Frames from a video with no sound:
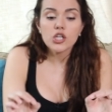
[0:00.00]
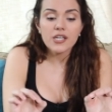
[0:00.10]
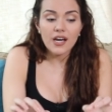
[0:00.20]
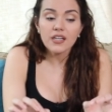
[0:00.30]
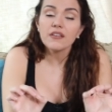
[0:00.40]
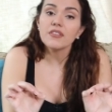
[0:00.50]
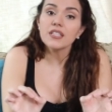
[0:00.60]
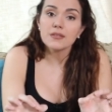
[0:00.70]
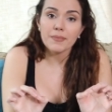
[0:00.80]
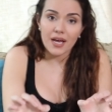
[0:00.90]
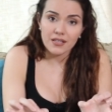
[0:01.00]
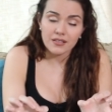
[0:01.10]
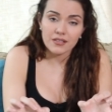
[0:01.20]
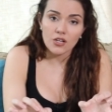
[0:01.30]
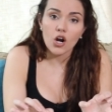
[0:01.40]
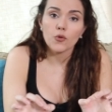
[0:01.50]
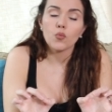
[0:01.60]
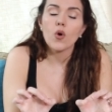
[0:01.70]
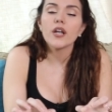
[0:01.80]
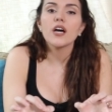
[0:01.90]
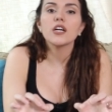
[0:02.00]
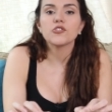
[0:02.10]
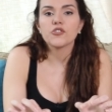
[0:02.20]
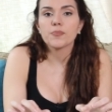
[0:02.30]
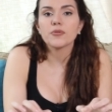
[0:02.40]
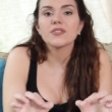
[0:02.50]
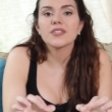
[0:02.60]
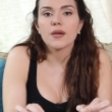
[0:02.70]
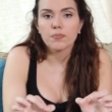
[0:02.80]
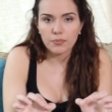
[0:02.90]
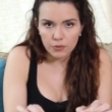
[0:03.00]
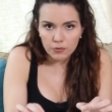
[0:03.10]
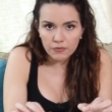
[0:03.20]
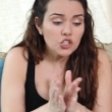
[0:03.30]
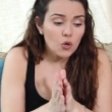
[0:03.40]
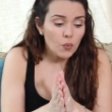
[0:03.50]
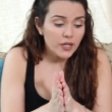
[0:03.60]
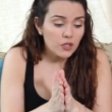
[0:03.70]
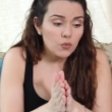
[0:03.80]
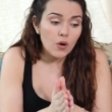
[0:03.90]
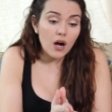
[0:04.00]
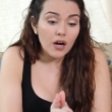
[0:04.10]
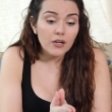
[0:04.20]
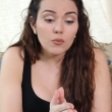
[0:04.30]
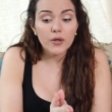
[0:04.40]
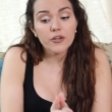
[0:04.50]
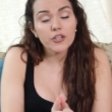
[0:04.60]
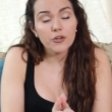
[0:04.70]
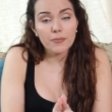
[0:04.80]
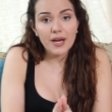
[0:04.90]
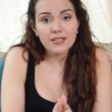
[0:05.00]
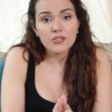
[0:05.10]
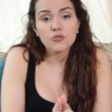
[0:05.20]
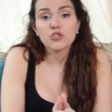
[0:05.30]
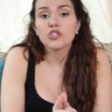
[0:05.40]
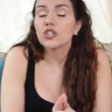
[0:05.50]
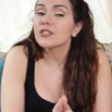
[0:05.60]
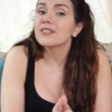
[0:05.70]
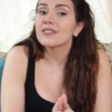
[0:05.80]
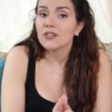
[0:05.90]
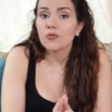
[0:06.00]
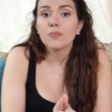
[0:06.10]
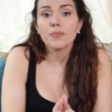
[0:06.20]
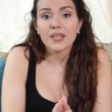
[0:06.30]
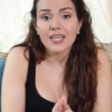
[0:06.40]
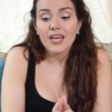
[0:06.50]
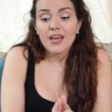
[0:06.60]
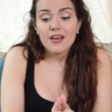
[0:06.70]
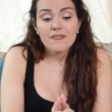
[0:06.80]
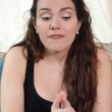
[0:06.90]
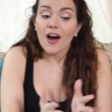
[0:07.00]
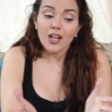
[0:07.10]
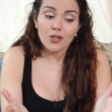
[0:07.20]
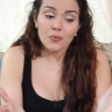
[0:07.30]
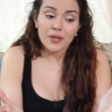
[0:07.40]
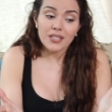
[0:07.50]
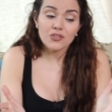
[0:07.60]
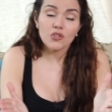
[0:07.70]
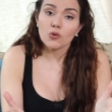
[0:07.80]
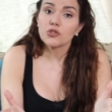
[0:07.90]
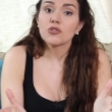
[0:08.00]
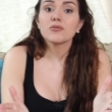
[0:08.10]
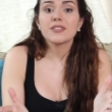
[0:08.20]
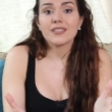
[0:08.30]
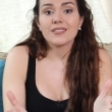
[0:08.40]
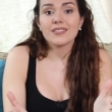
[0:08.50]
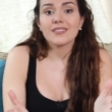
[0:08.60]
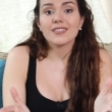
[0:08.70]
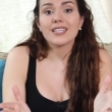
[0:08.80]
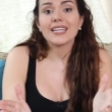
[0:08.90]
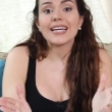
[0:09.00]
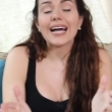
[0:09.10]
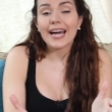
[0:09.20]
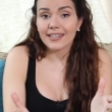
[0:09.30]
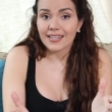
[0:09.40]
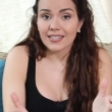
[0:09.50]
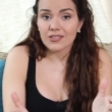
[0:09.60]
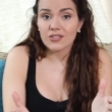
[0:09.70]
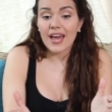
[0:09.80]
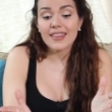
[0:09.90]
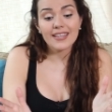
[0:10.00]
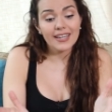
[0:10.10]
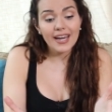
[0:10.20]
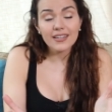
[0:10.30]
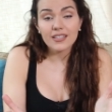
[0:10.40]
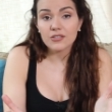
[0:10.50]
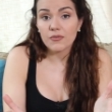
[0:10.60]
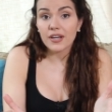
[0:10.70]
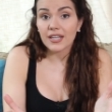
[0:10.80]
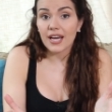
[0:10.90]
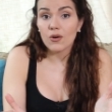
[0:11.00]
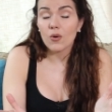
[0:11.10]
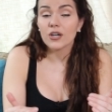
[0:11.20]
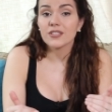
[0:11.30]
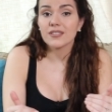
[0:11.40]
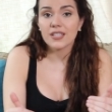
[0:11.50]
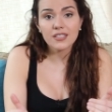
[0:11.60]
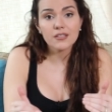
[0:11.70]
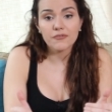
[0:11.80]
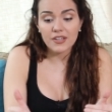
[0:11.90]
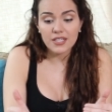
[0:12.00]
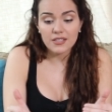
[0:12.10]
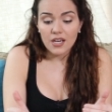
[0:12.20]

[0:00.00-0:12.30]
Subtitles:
none of these masks are 100% proof. So when you are wearing your mask, you should still be following social distancing guidelines. And the guidelines right now are 6 feet.